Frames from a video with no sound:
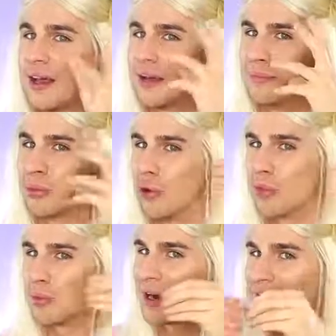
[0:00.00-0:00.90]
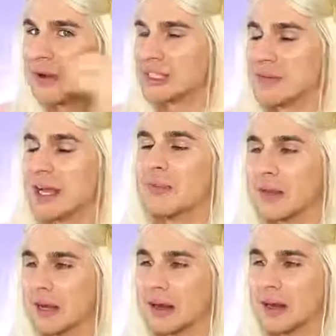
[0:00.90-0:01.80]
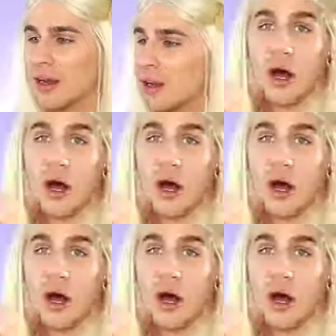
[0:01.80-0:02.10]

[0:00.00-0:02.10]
and pull the braid out to make it bigger.